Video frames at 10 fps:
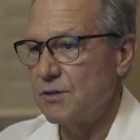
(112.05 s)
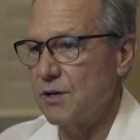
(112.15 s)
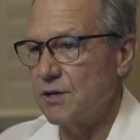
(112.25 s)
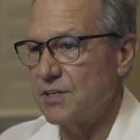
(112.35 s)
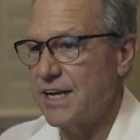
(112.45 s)

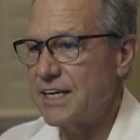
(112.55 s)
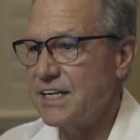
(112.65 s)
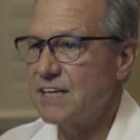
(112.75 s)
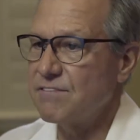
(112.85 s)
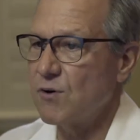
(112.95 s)
The
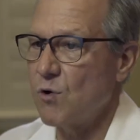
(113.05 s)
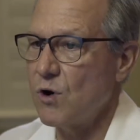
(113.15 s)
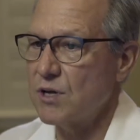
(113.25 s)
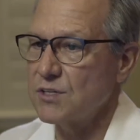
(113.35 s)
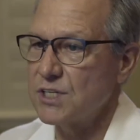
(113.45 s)
technique for
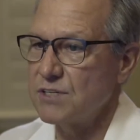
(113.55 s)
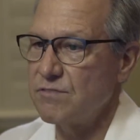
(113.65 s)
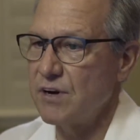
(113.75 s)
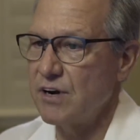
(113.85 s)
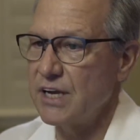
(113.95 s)
oils that's
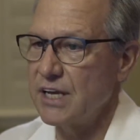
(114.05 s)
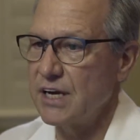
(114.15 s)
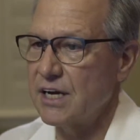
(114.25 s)
very